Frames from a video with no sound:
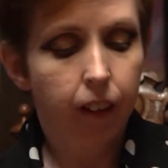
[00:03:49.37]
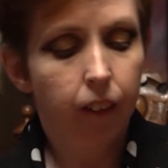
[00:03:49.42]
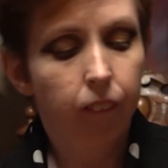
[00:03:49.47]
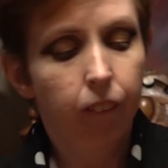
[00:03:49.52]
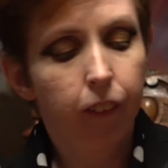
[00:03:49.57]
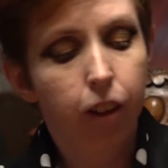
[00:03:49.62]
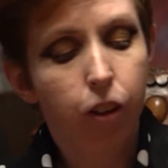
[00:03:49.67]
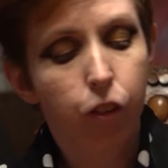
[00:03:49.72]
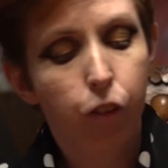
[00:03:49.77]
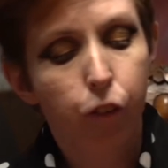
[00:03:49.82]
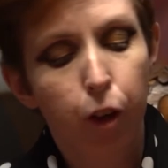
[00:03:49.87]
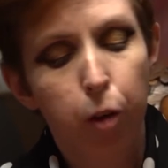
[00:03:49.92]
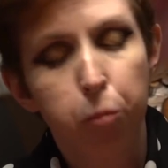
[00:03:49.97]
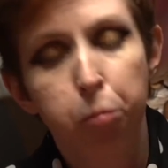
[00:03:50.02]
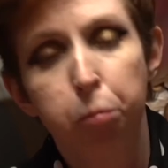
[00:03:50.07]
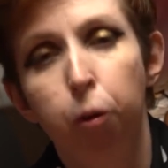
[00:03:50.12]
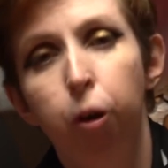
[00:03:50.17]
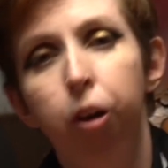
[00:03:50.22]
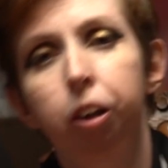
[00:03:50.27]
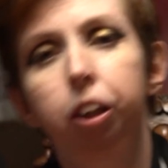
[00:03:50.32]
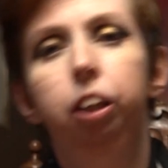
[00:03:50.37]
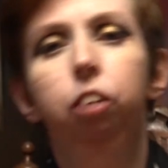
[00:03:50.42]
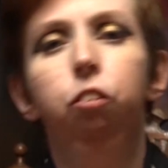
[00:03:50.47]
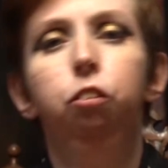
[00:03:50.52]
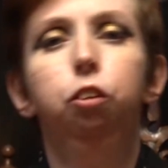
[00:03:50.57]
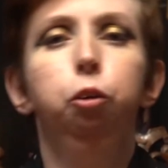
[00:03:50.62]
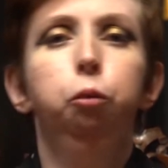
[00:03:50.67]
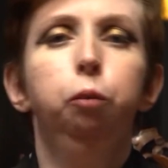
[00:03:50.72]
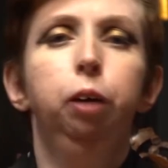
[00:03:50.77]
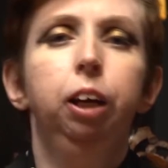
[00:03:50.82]
There are some mornings
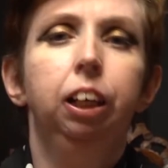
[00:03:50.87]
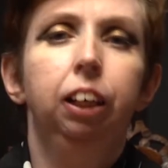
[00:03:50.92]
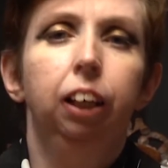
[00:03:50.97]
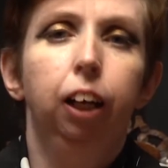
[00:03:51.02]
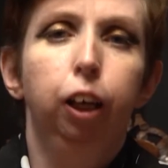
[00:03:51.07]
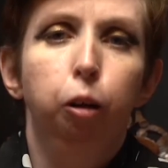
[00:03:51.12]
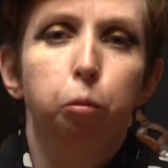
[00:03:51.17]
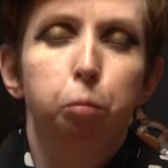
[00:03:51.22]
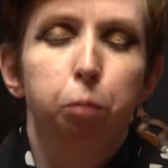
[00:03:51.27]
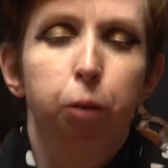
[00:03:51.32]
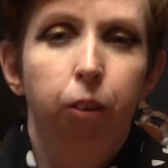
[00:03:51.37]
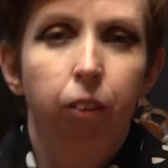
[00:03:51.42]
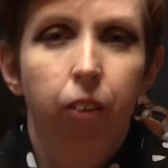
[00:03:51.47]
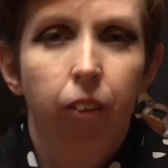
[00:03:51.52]
you wake up,